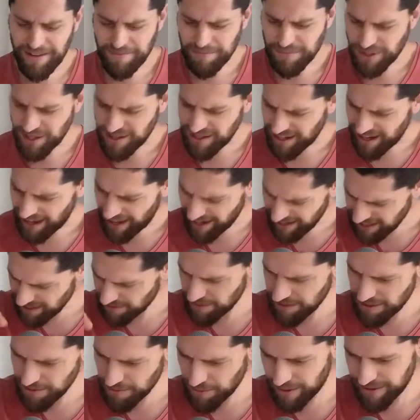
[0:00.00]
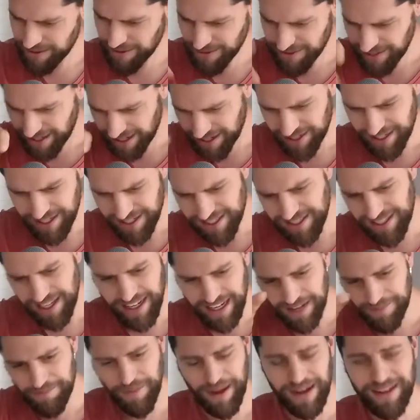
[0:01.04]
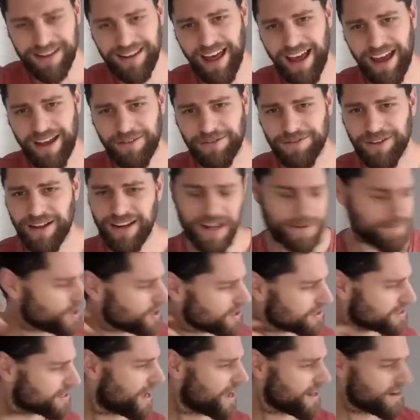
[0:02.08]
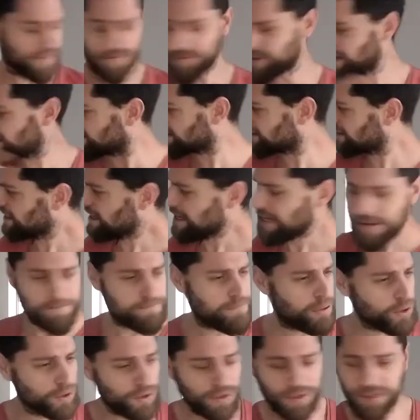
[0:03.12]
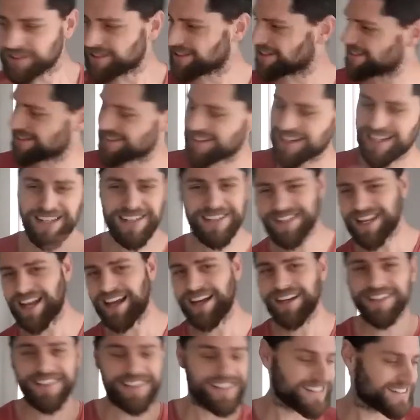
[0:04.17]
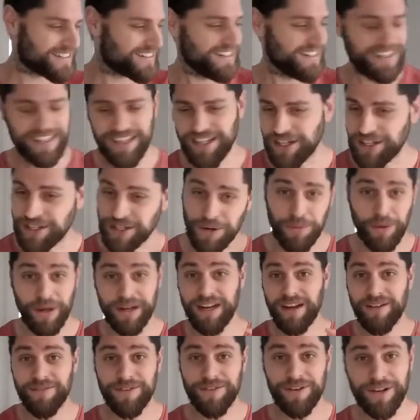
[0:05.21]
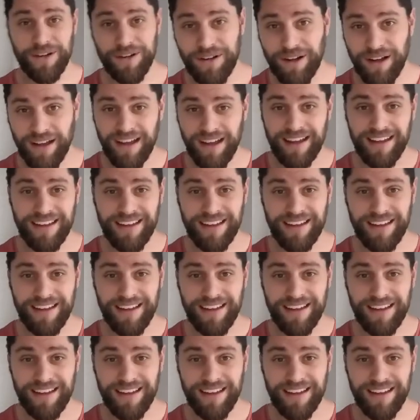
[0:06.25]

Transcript: so that I can be the one who's actually setting up my life, and I'm not kind of getting pulled and tugged and, whatever,